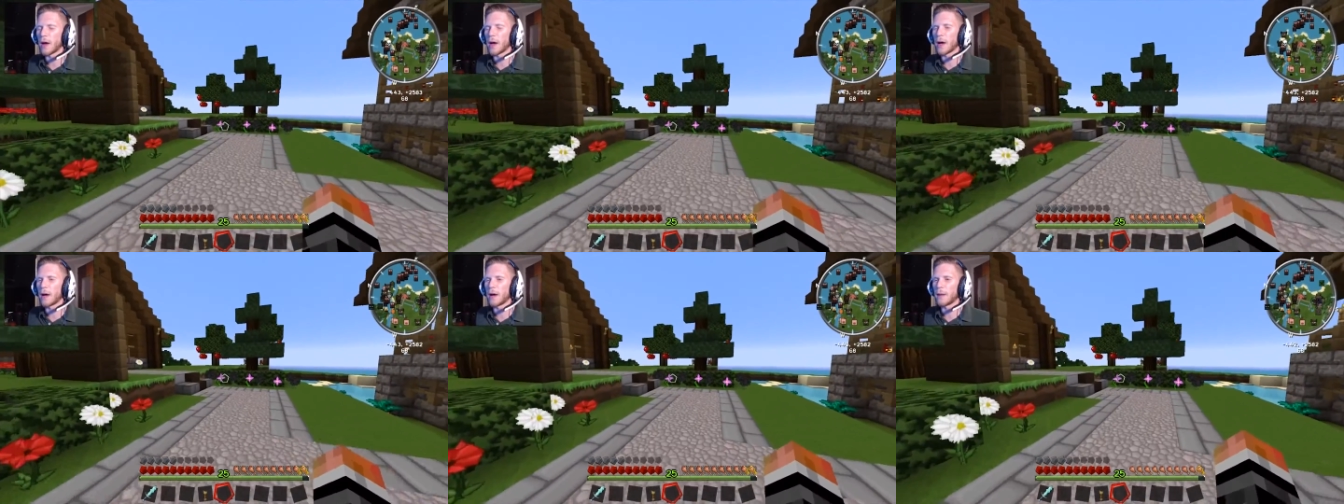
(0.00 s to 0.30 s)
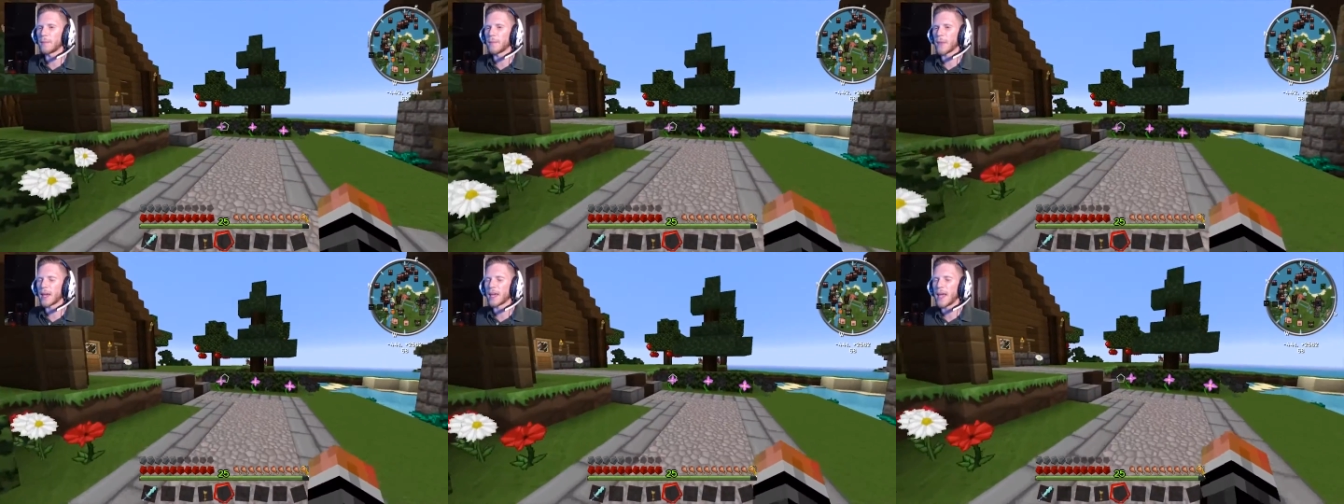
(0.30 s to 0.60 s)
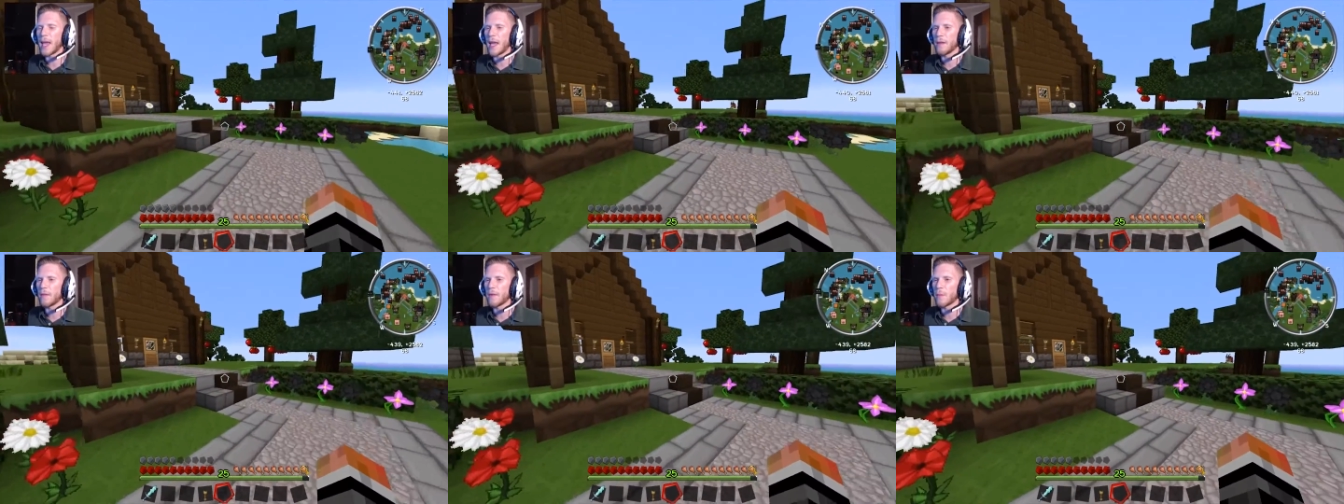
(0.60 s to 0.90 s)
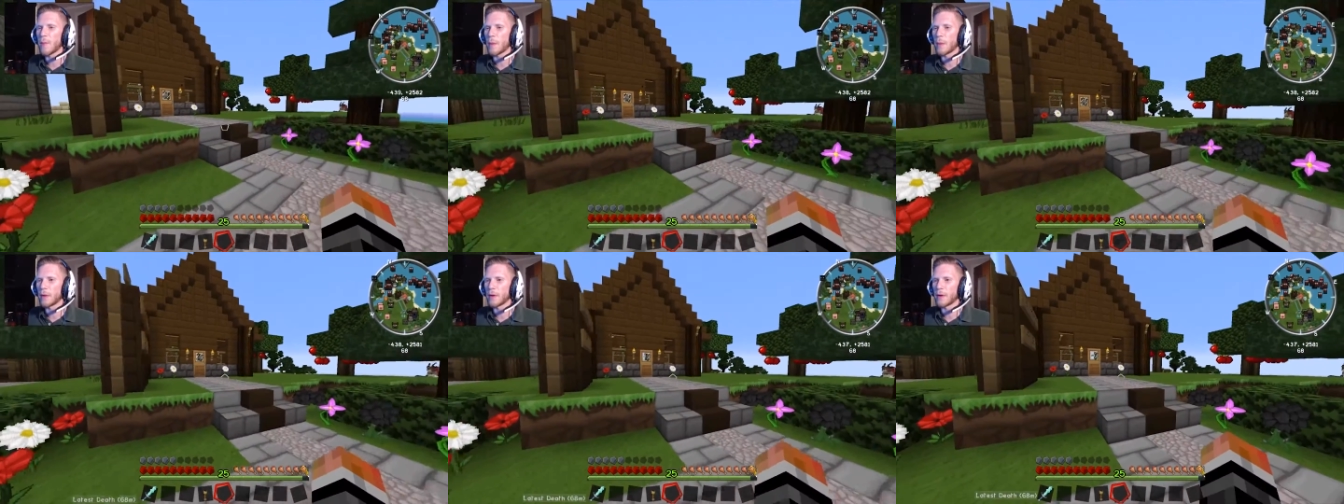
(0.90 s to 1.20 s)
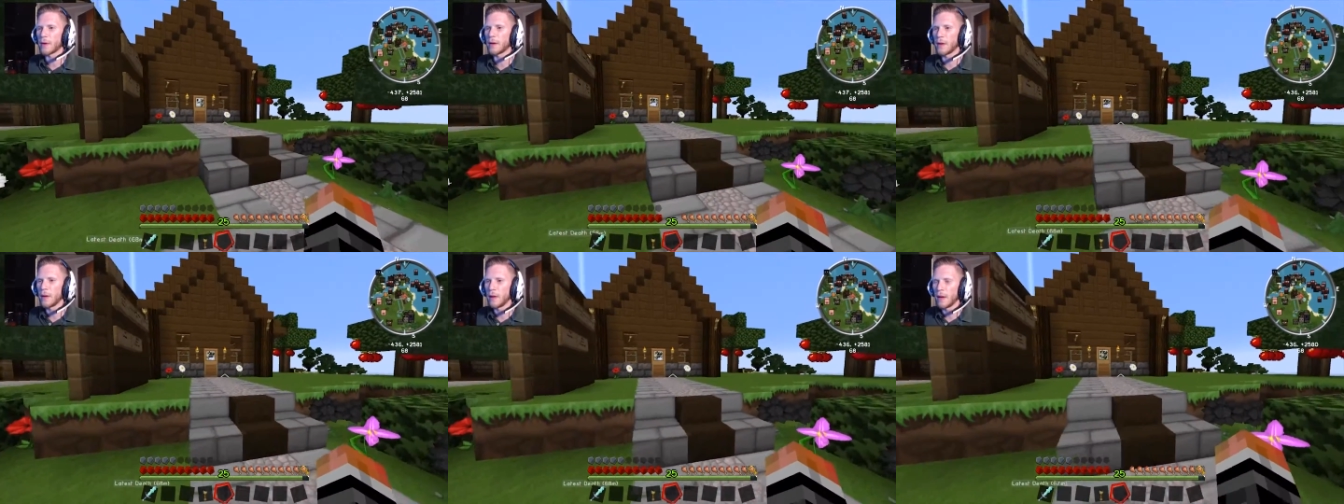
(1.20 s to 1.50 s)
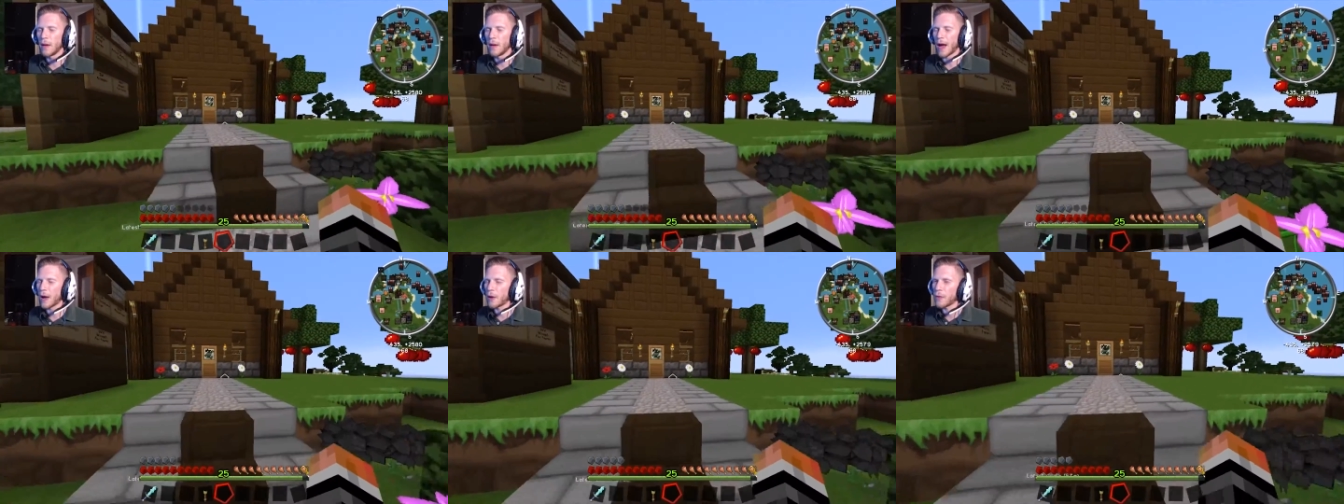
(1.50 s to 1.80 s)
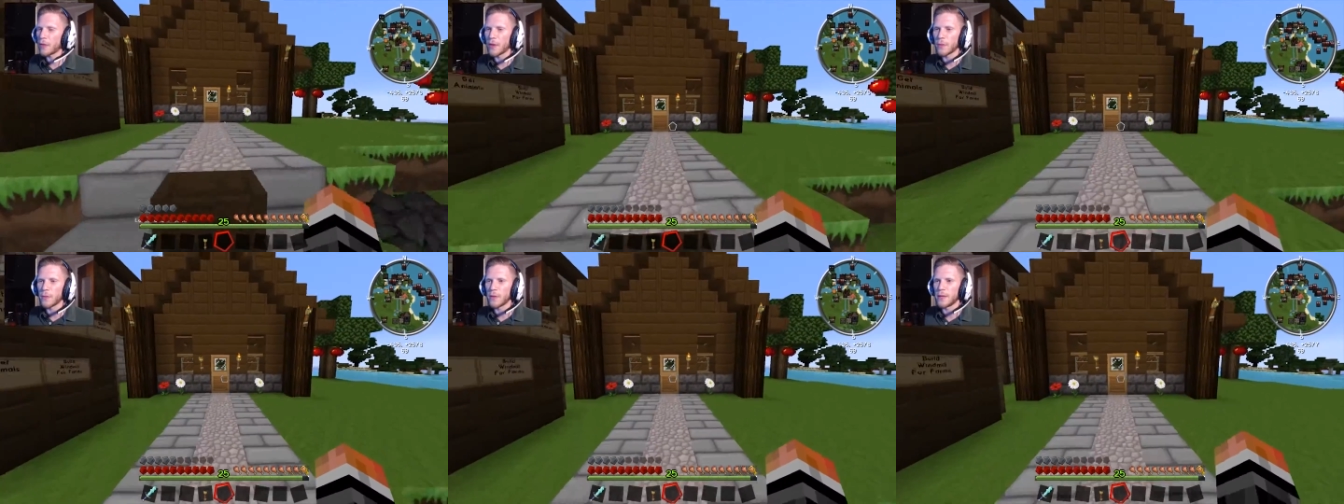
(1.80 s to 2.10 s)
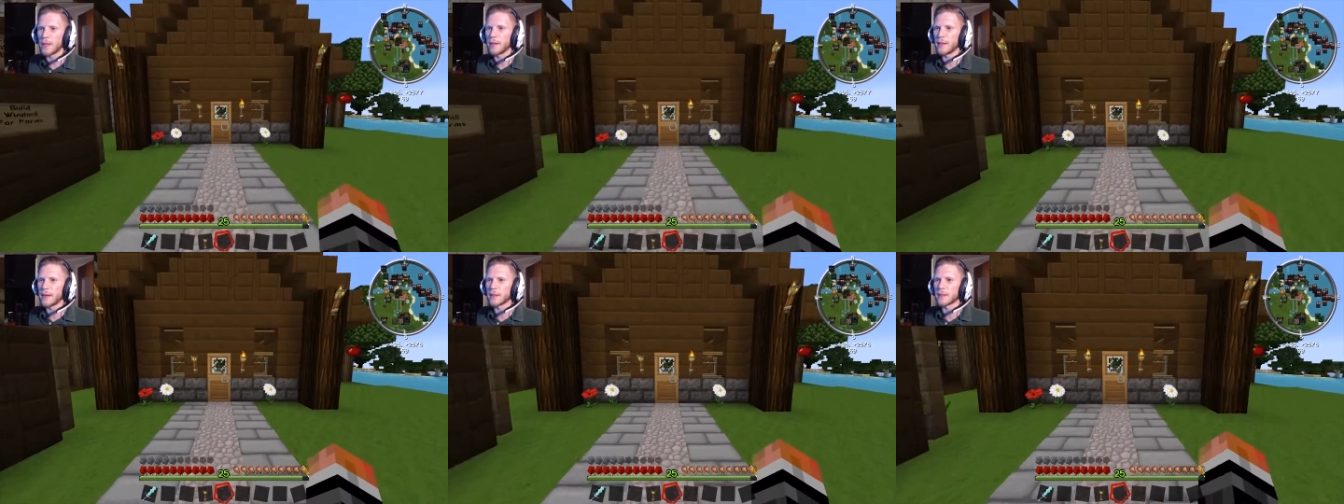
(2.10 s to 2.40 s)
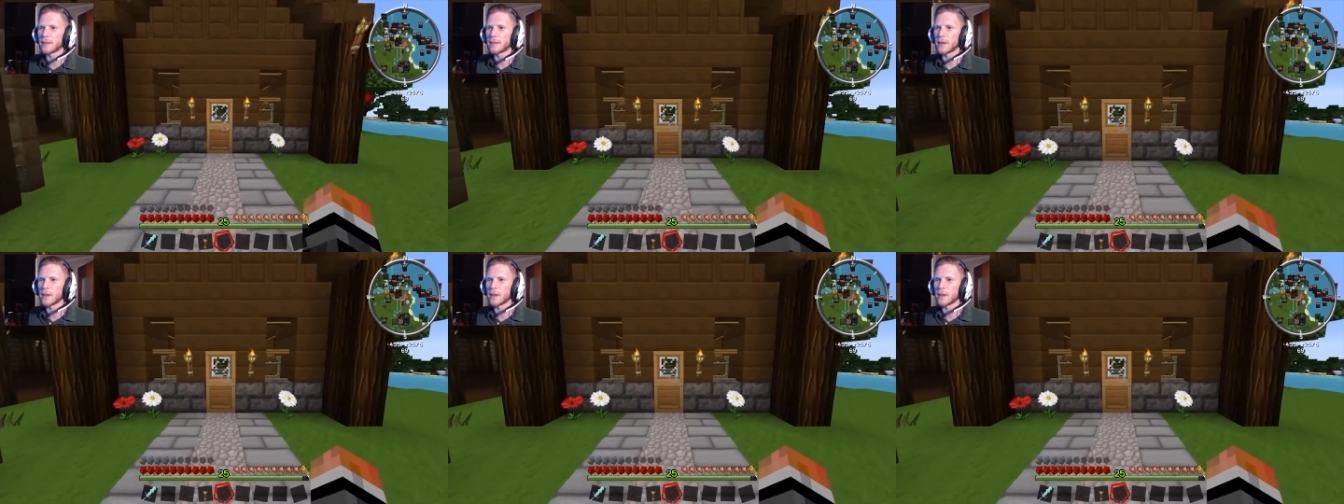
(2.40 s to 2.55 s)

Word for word: um, I can't remember I don't think we did this.